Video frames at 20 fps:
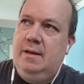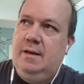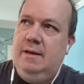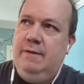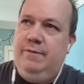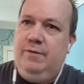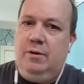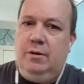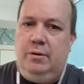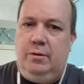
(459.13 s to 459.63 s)

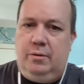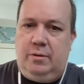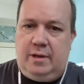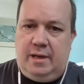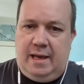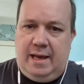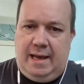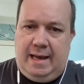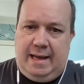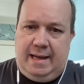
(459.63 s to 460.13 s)
if you
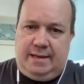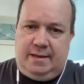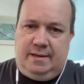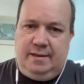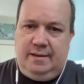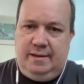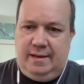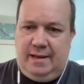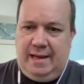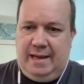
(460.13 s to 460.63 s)
look at
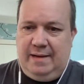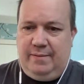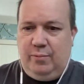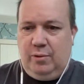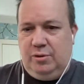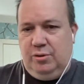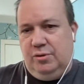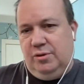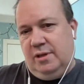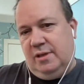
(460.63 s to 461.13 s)
at
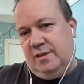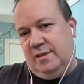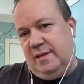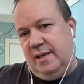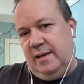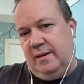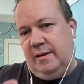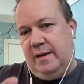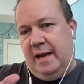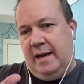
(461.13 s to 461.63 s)
what you just
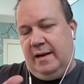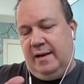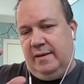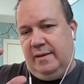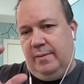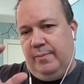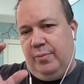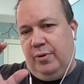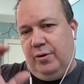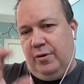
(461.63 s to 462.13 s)
said that
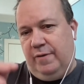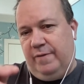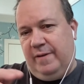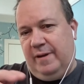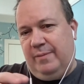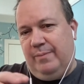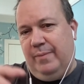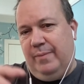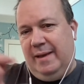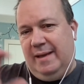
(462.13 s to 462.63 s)
the
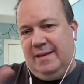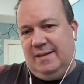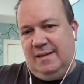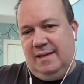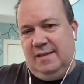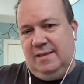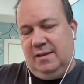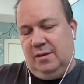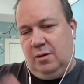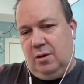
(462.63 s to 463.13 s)
perfect mix
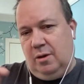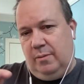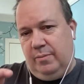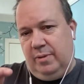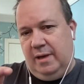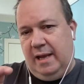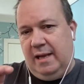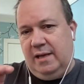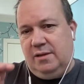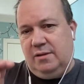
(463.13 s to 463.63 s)
is the
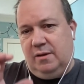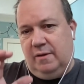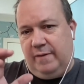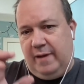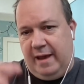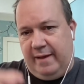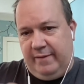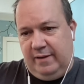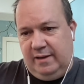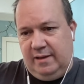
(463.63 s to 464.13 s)
combination of
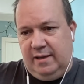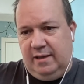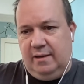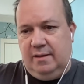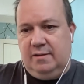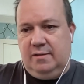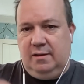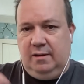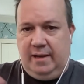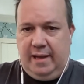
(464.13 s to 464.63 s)
having
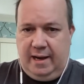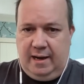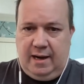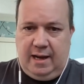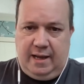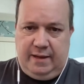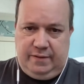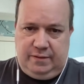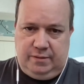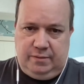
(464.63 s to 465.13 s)
digital and
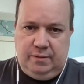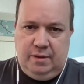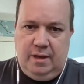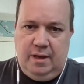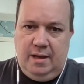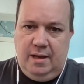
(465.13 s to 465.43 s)
litho.